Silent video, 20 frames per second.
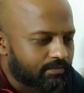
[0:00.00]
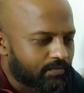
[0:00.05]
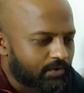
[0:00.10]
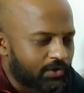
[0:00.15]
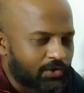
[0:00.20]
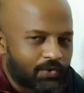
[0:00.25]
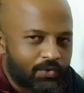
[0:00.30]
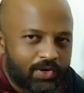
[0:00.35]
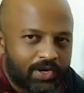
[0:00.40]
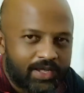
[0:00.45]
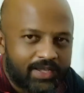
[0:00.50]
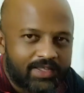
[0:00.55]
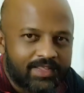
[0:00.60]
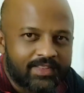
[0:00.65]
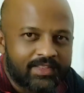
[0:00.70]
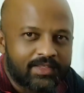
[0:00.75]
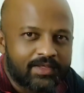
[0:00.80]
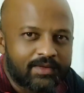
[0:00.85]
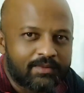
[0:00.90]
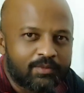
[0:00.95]
like
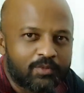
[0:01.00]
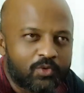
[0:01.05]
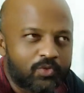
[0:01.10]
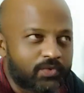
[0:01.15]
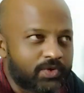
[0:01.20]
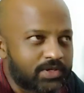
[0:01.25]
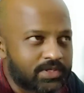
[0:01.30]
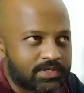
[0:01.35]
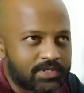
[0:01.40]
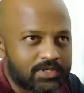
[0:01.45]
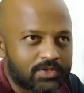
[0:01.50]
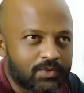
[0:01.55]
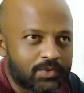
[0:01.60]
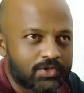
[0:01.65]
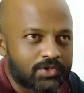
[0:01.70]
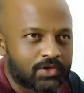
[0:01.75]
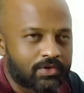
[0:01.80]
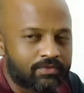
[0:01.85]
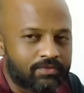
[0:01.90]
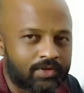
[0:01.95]
in the movies, they
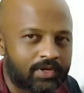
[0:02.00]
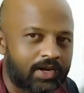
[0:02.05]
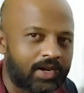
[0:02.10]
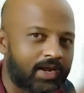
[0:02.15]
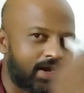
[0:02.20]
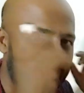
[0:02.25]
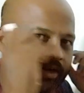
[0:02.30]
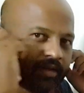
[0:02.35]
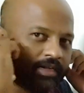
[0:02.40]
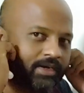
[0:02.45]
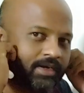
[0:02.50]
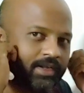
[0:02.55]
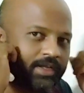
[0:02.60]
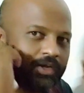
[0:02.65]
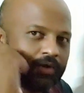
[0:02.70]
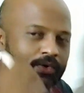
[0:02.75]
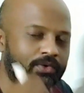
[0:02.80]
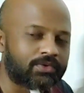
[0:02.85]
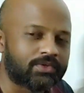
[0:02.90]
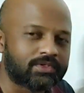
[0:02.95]
switch off the light, they
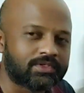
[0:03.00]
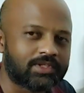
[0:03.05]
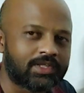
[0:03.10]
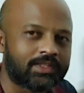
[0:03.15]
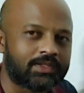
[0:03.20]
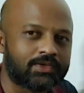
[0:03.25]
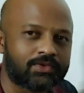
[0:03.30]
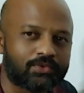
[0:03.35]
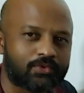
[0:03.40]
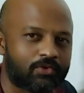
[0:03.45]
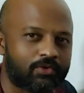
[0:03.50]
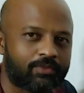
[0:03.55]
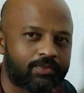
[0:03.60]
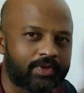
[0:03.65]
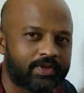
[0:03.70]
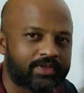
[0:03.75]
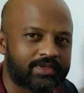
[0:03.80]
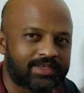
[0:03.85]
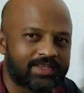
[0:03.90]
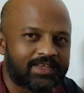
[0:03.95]
take out the stethoscope
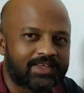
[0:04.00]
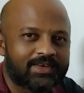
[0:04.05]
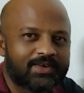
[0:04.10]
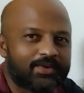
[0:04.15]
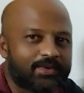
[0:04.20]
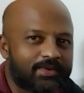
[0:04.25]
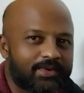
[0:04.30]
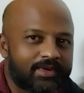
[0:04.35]
and say,